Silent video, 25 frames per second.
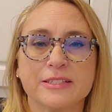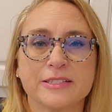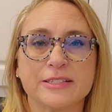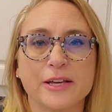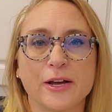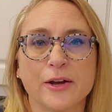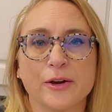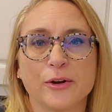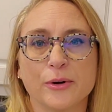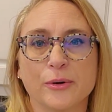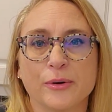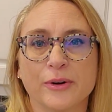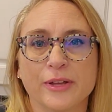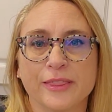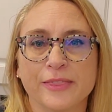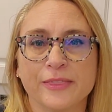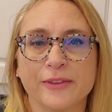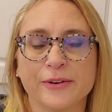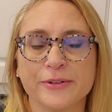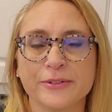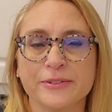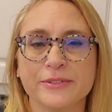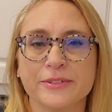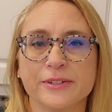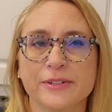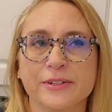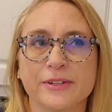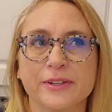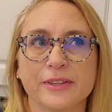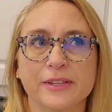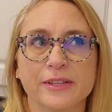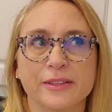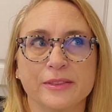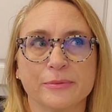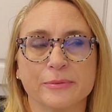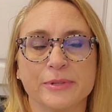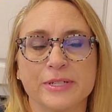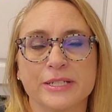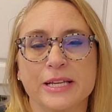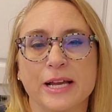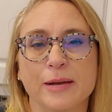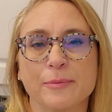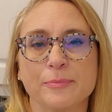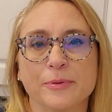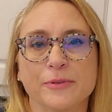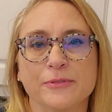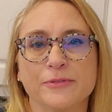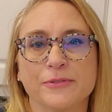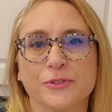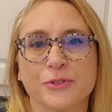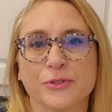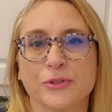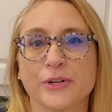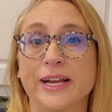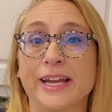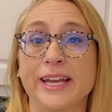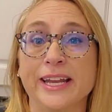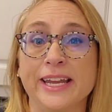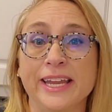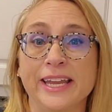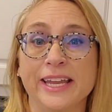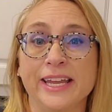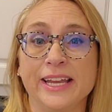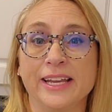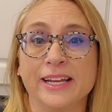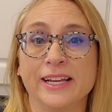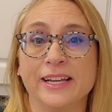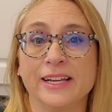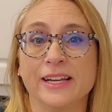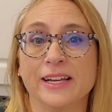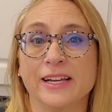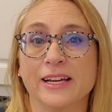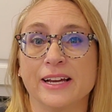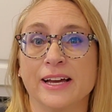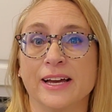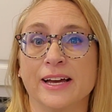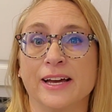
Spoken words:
So those are the three type of training,